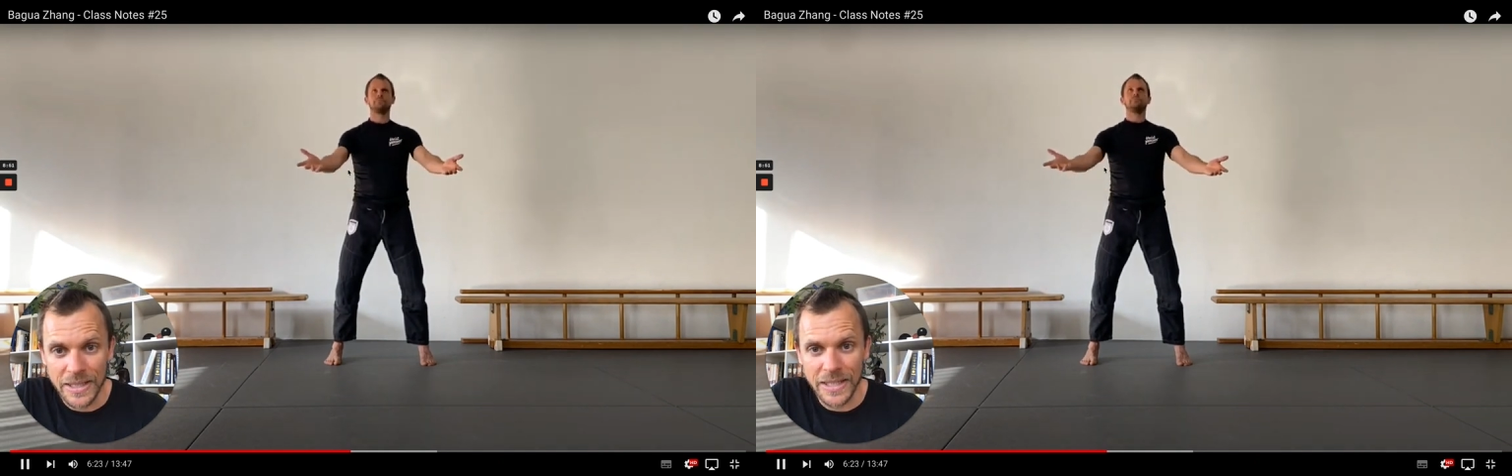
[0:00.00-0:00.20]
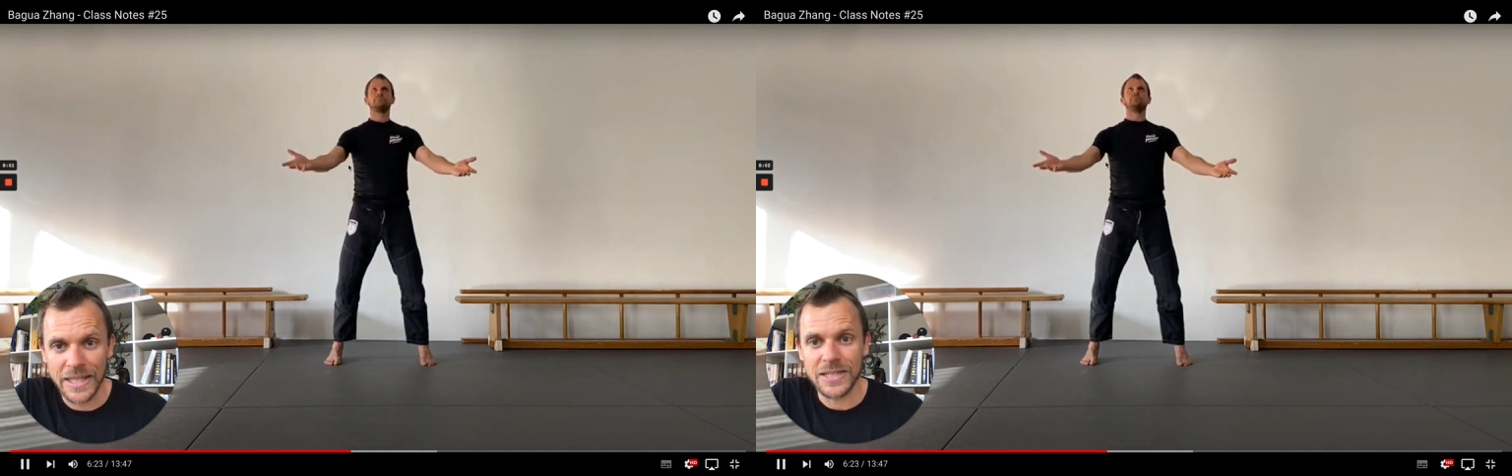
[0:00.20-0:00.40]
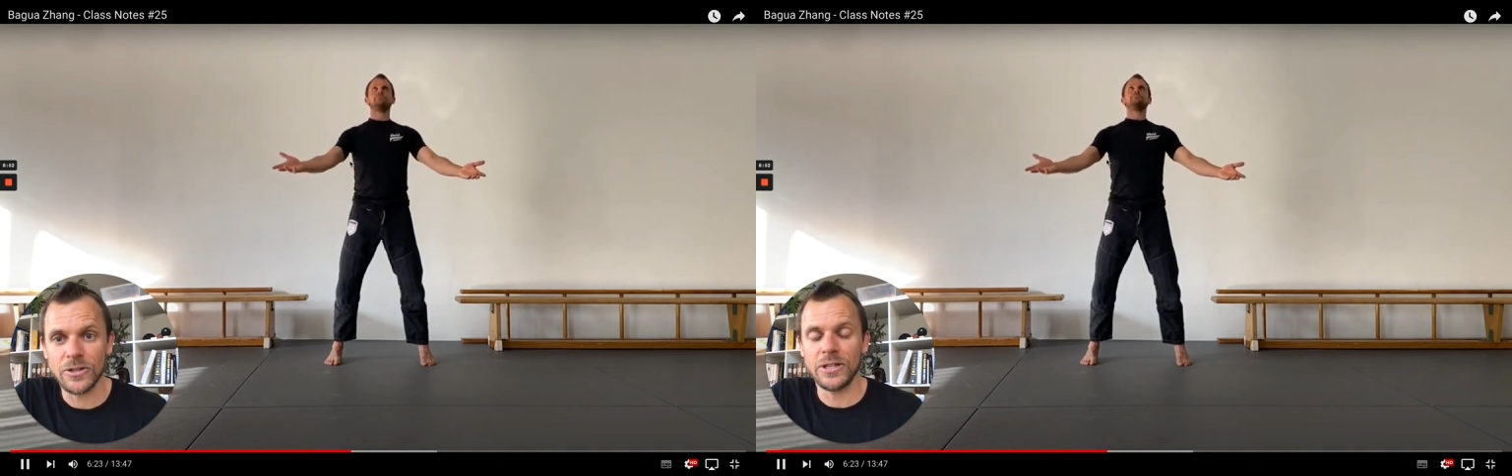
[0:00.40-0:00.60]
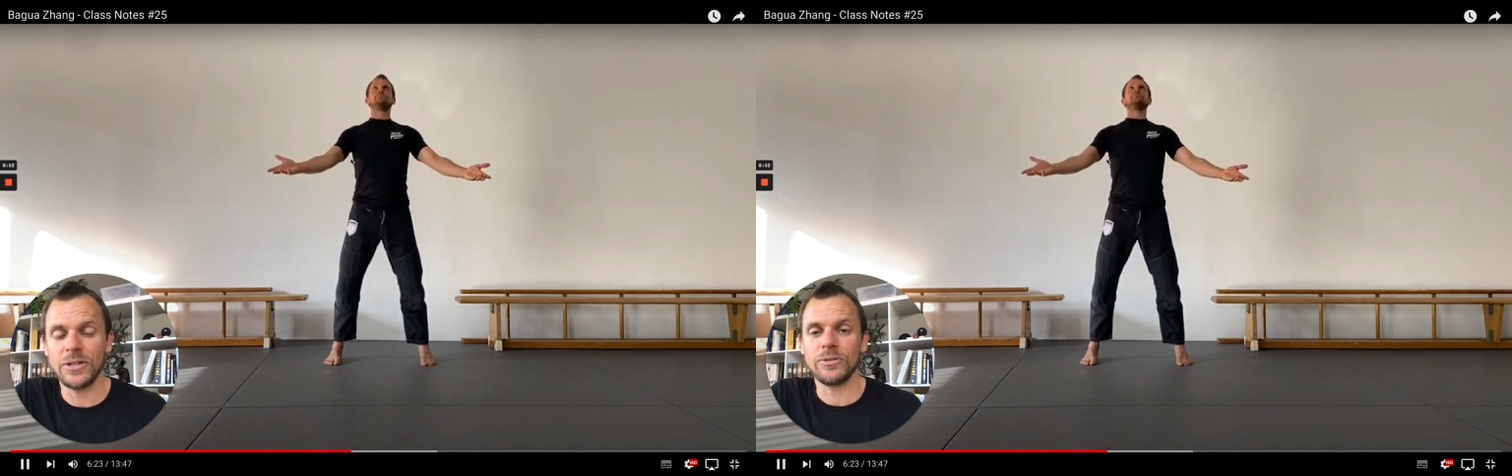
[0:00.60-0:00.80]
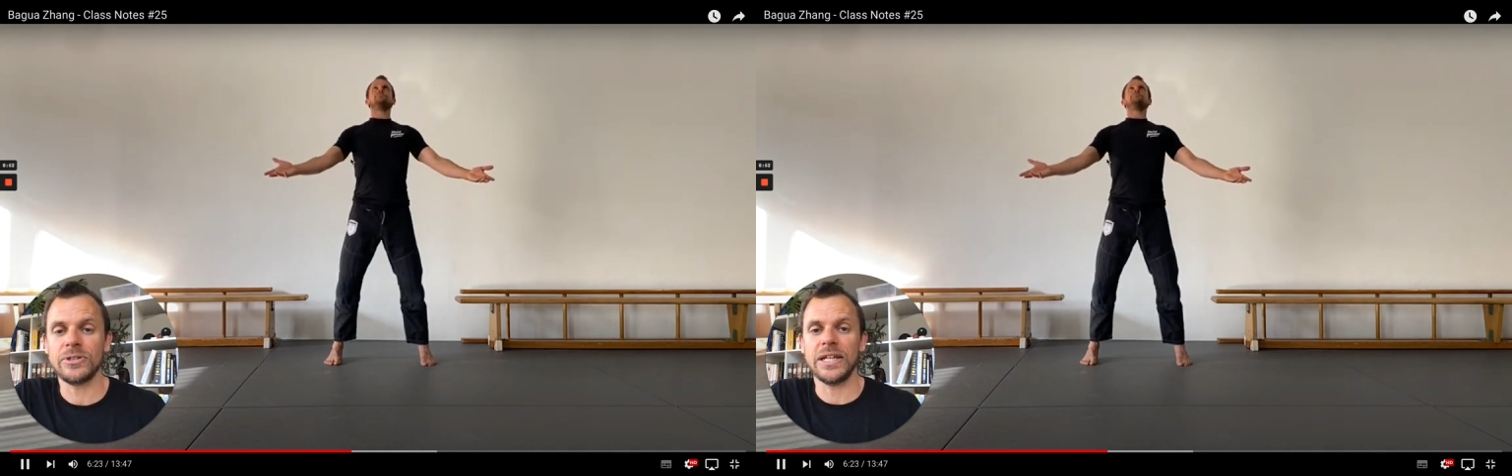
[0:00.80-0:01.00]
externally
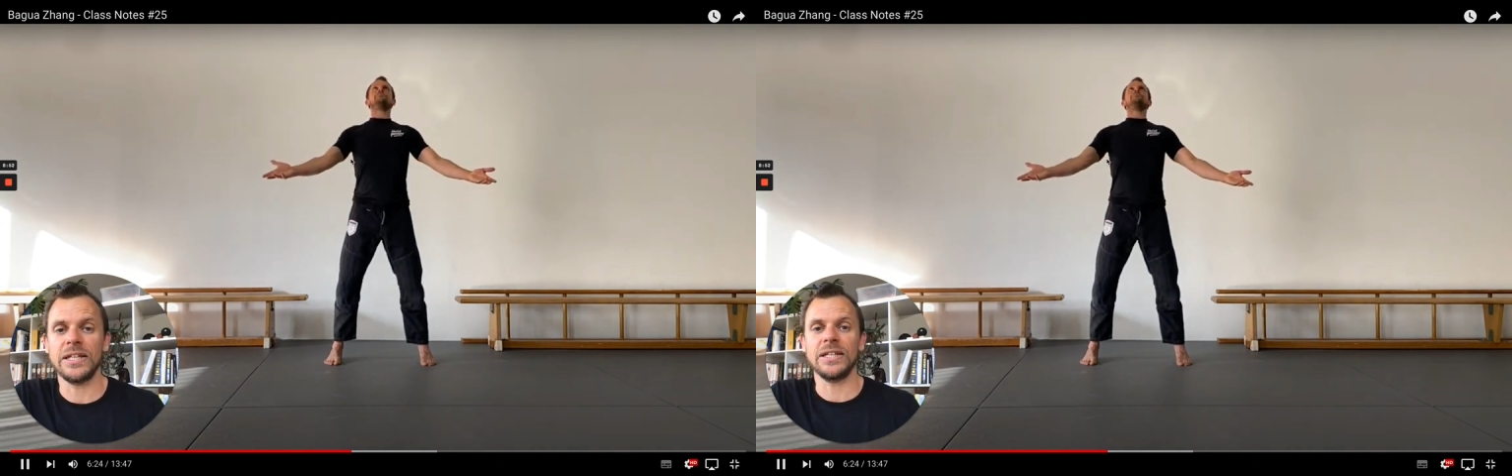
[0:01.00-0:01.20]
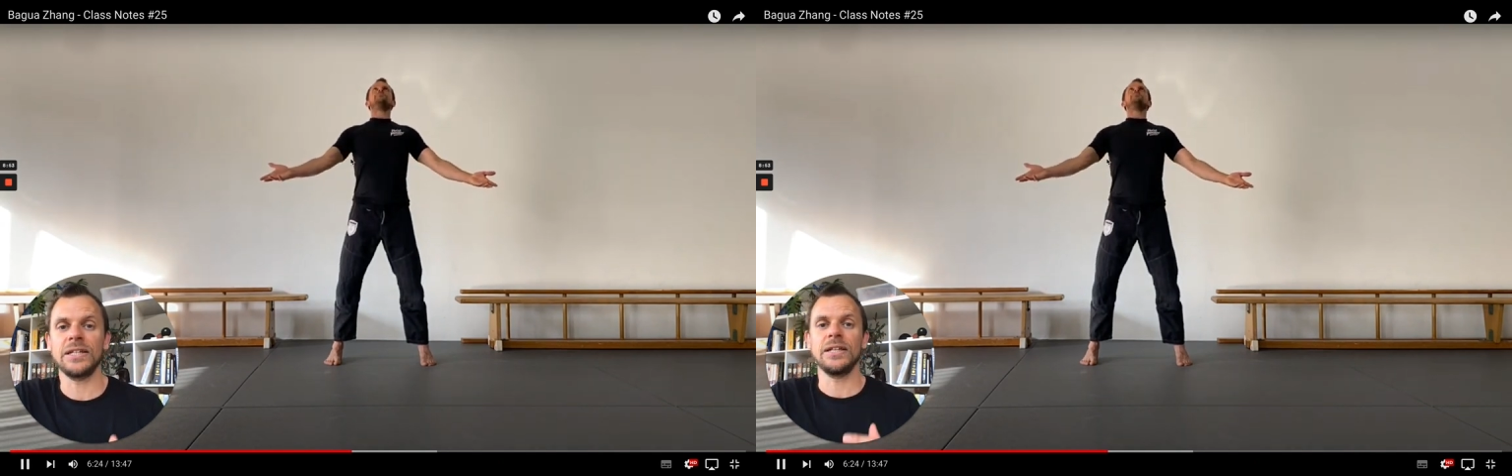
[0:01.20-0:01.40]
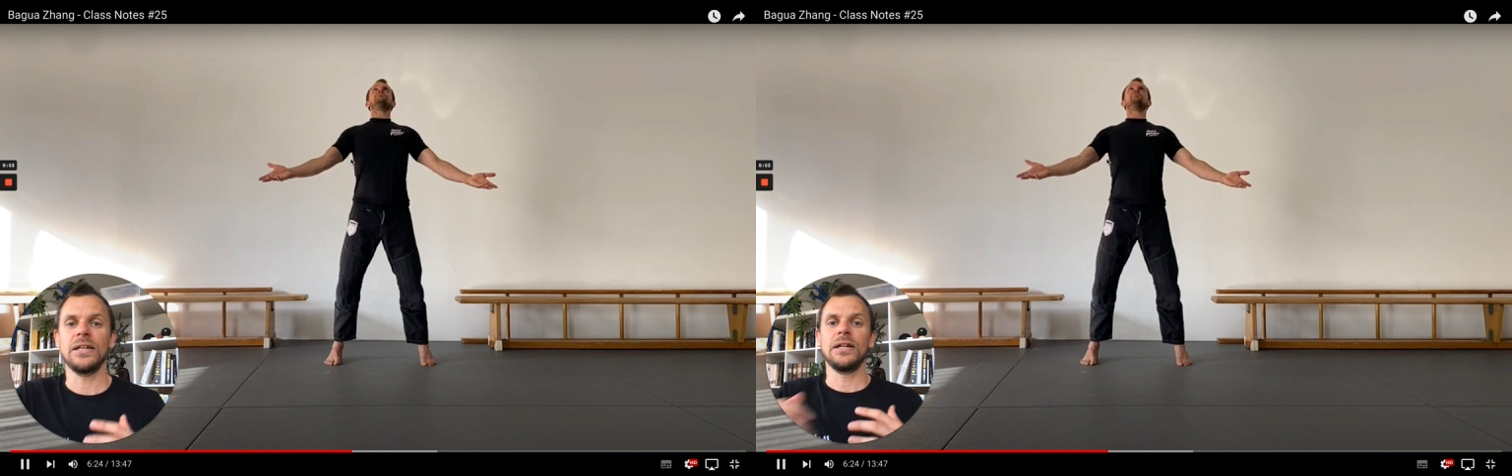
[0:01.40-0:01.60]
rotating,